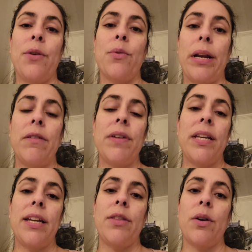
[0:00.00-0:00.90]

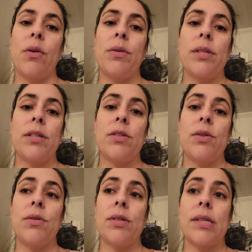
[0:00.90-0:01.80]
renovating those
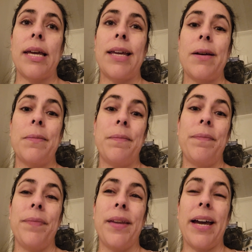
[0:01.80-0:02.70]
into just
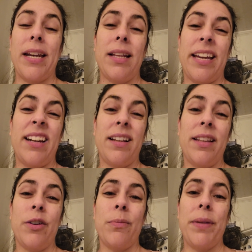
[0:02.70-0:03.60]
kind of a
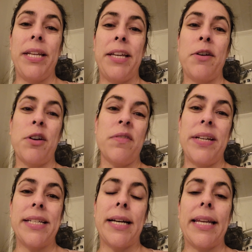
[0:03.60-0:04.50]
little mini
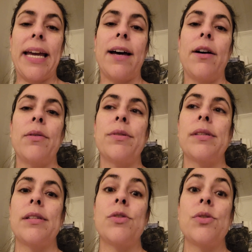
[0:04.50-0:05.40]
RV tiny
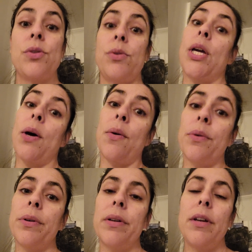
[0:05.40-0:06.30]
house studio,
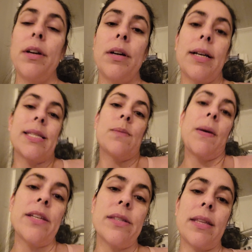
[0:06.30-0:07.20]
a
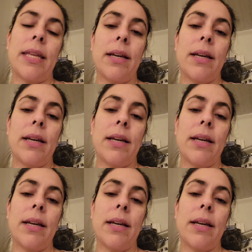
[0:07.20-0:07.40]
space that they